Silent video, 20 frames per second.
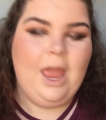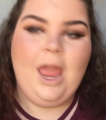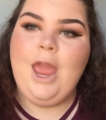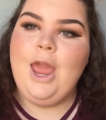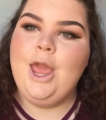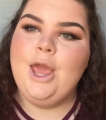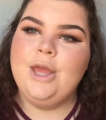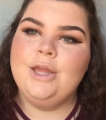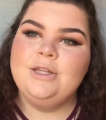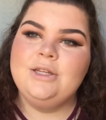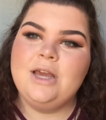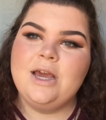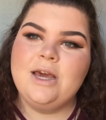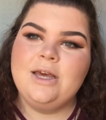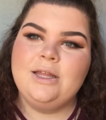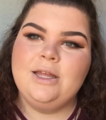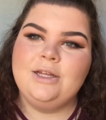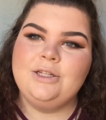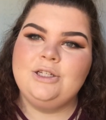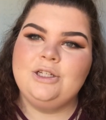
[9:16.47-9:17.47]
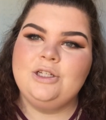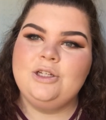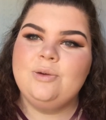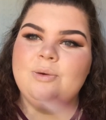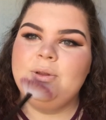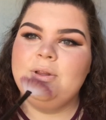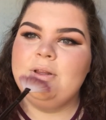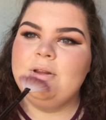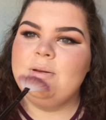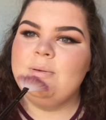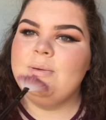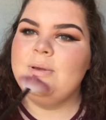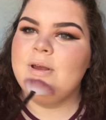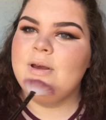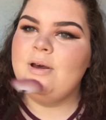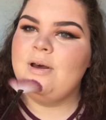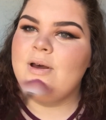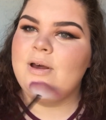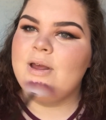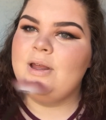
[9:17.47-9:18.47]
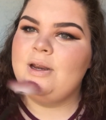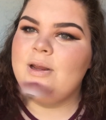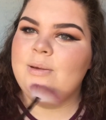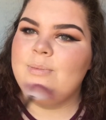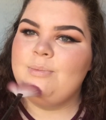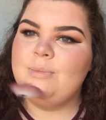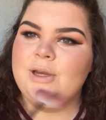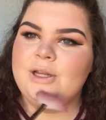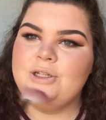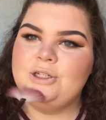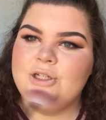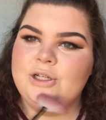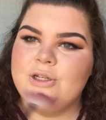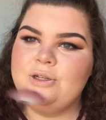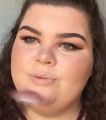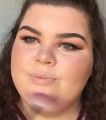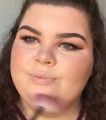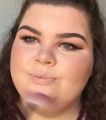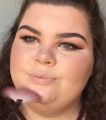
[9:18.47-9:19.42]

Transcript: And I like to do a little bit on my chin.